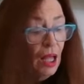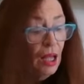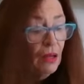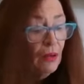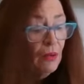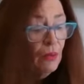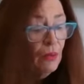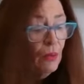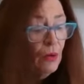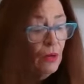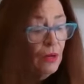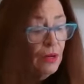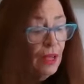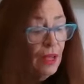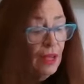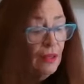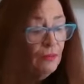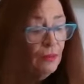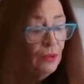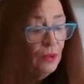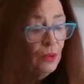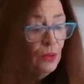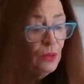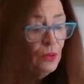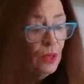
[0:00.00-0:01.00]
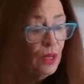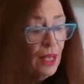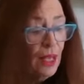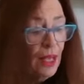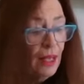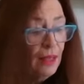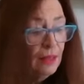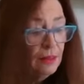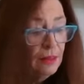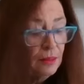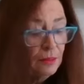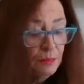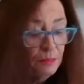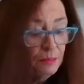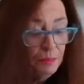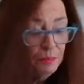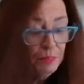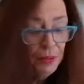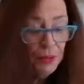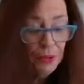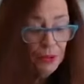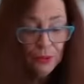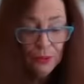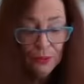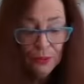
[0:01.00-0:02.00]
I want to have a look at
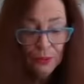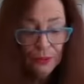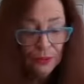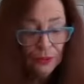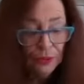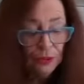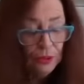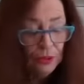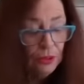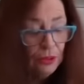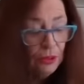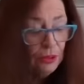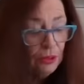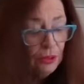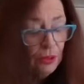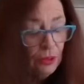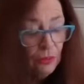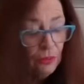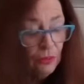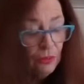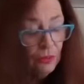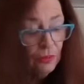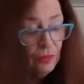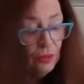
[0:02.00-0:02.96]
Putin.